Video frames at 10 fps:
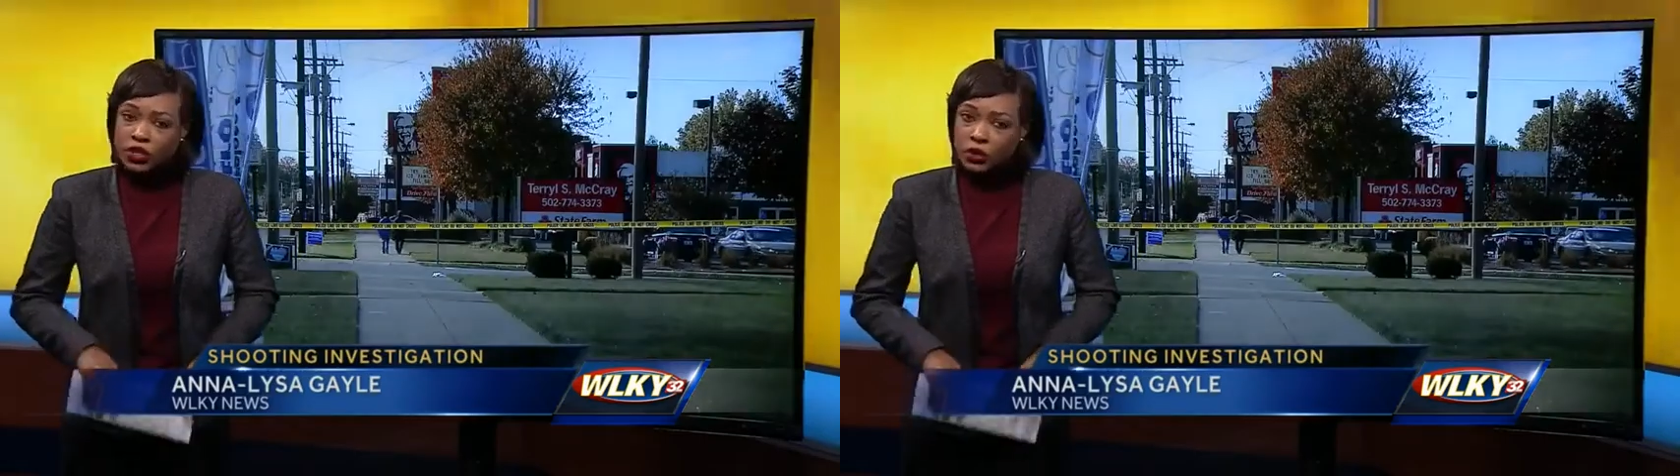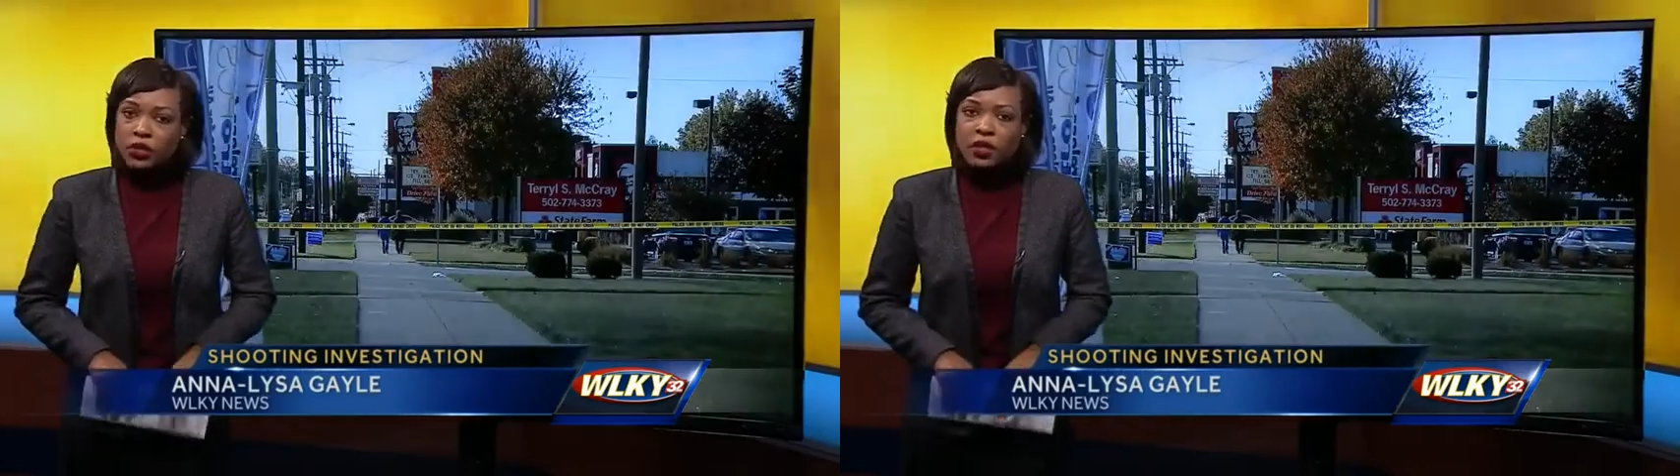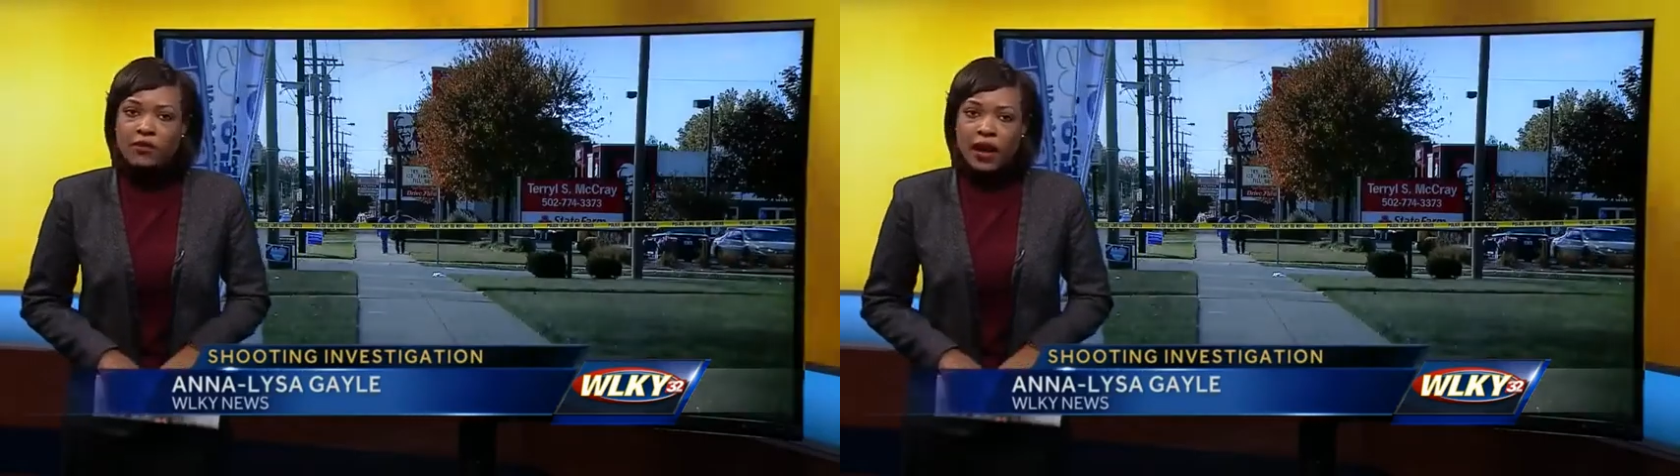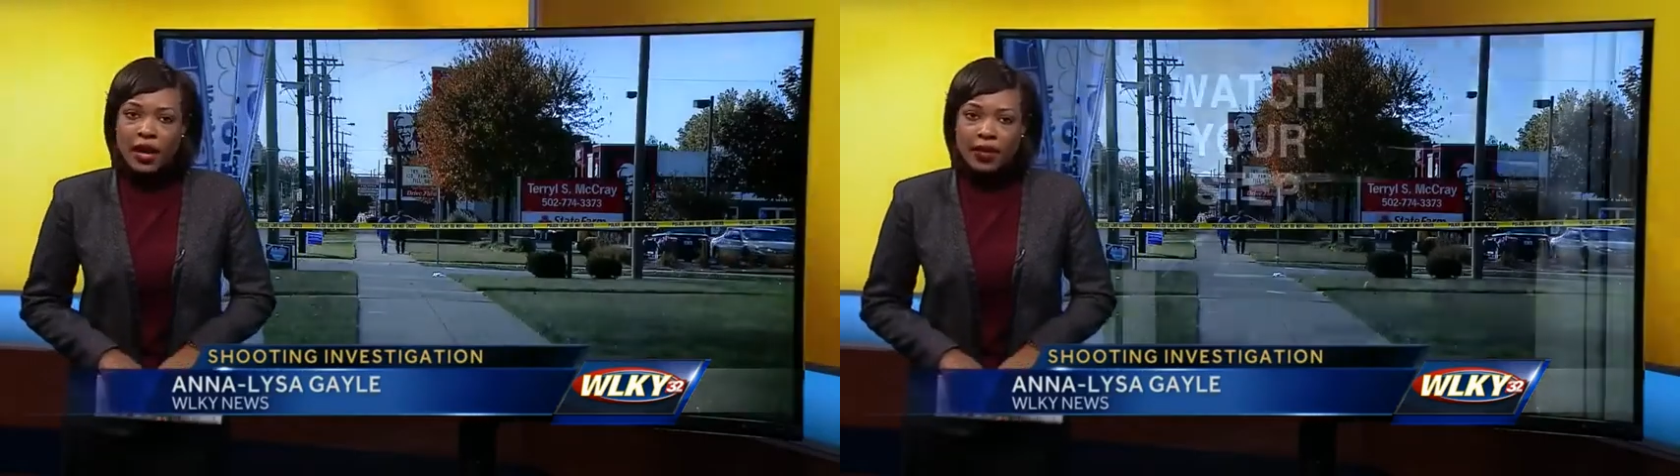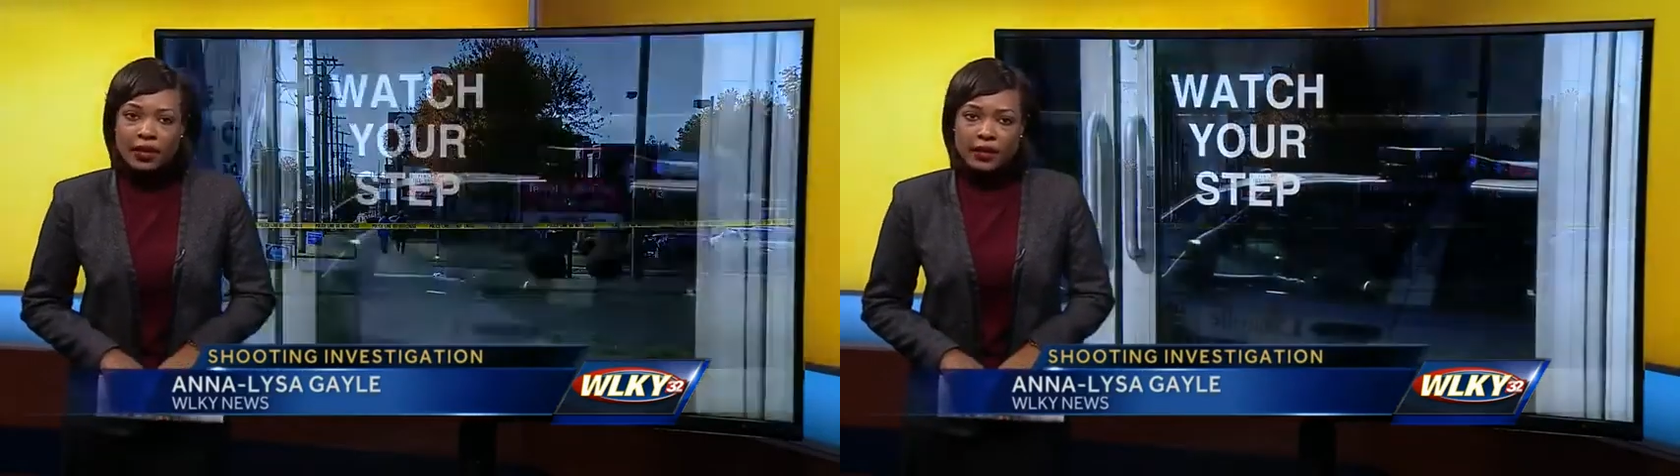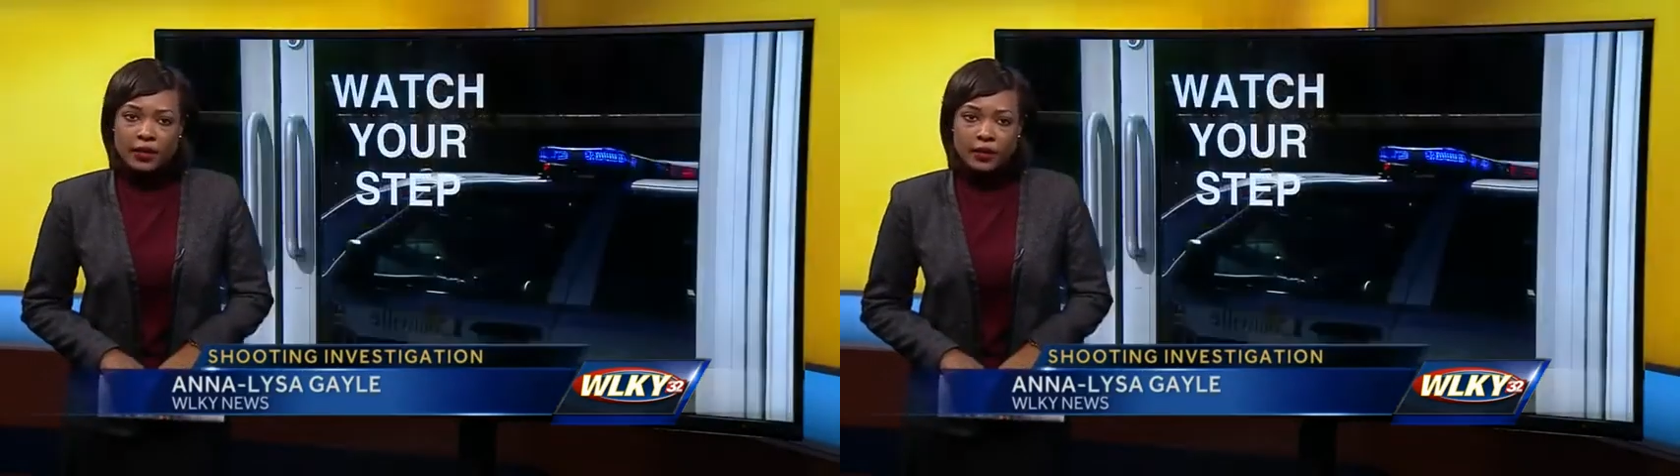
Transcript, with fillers: due to the violence.